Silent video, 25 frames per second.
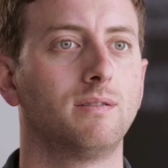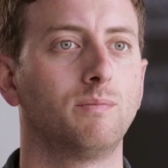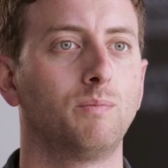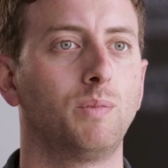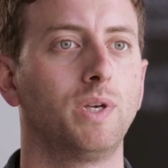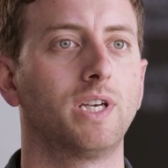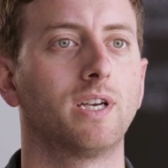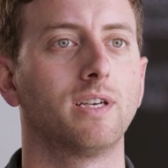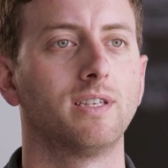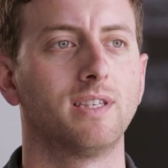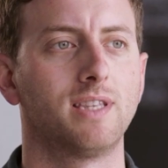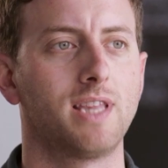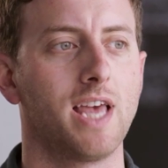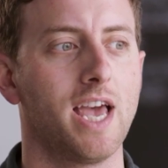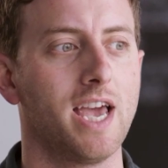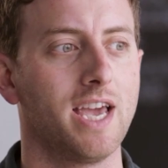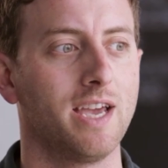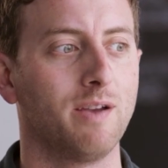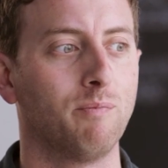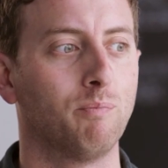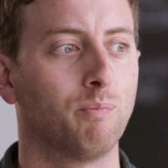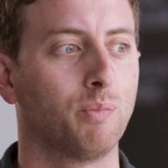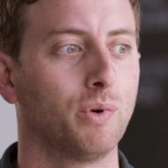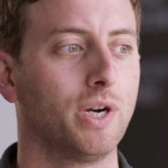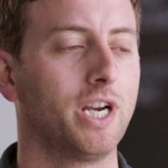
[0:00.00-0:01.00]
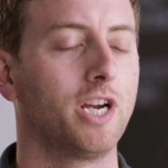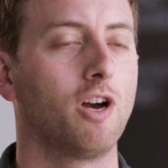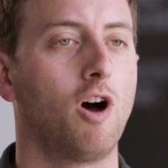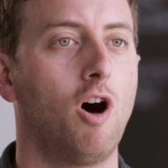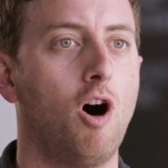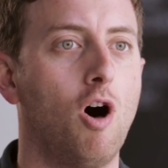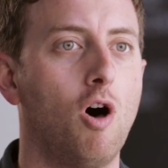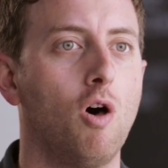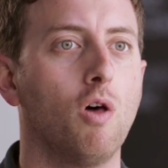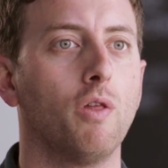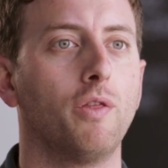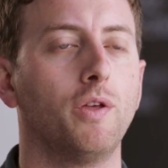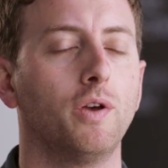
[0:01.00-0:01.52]
because they bring
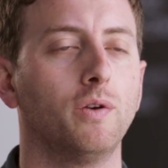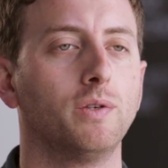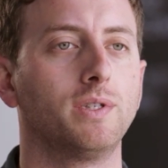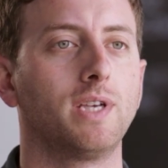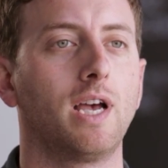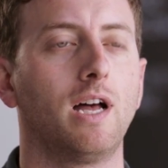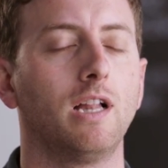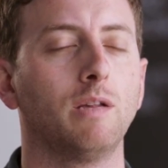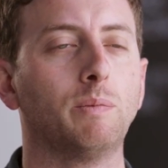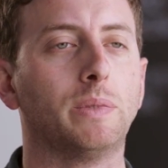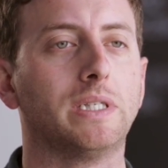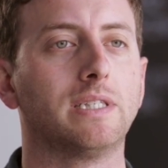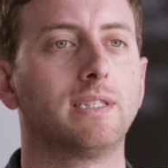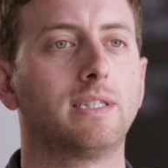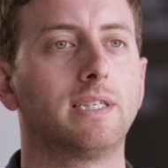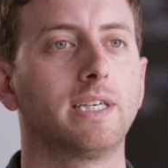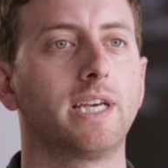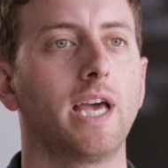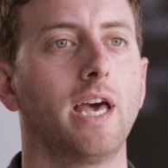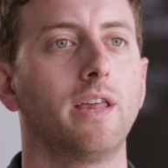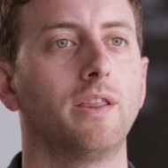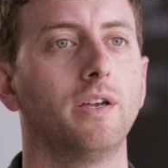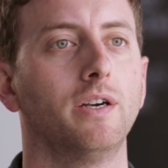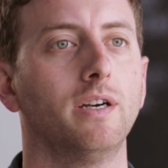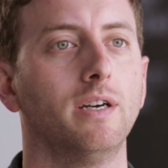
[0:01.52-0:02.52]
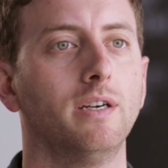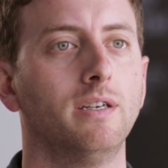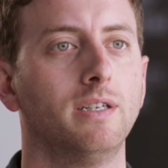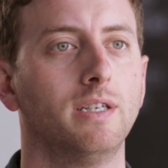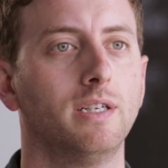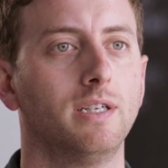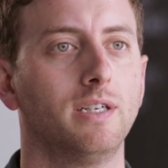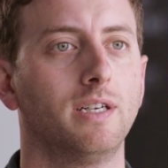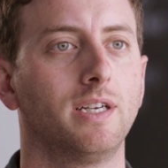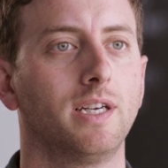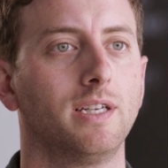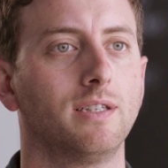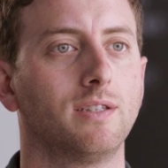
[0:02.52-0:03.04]
all those elements together
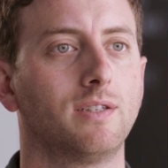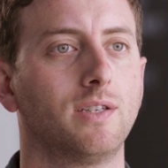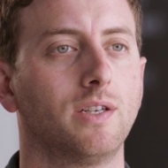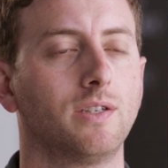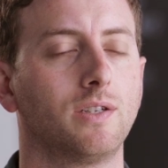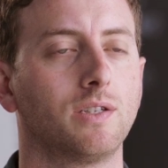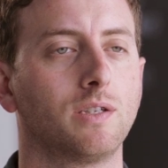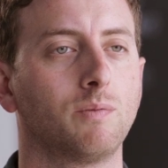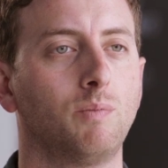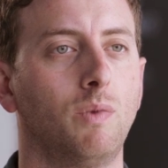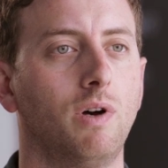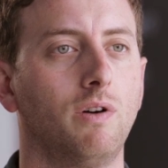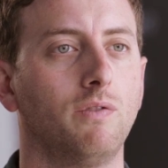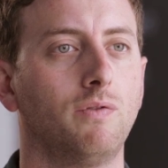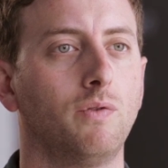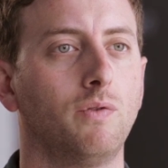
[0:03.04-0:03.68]
in such a small